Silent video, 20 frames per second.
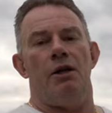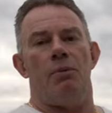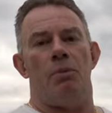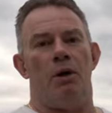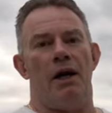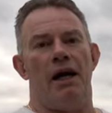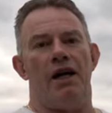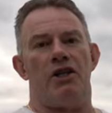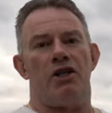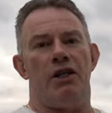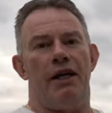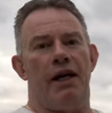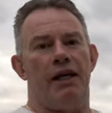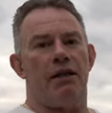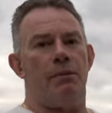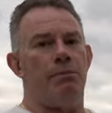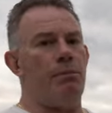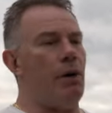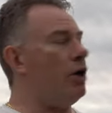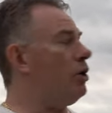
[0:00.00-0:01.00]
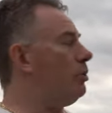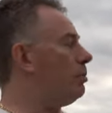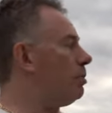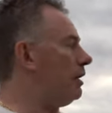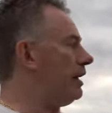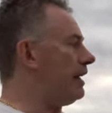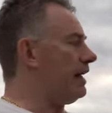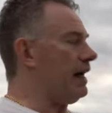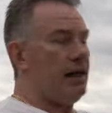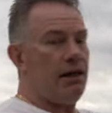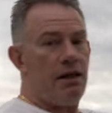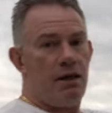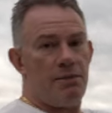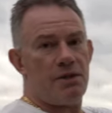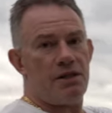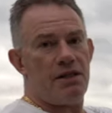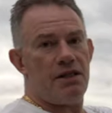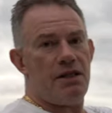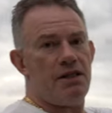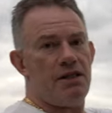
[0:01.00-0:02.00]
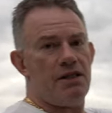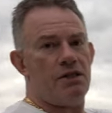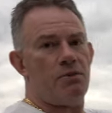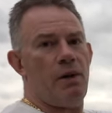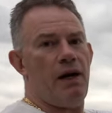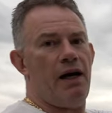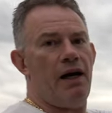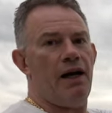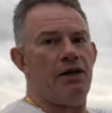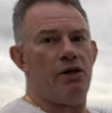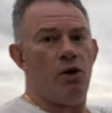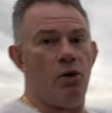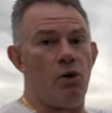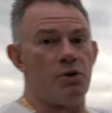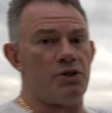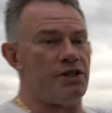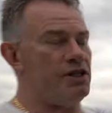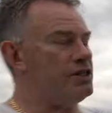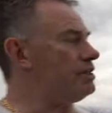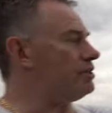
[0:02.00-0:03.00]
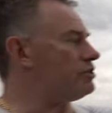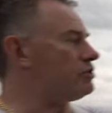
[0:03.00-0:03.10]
We're actually at the Marlborough Gallops. This is where horses are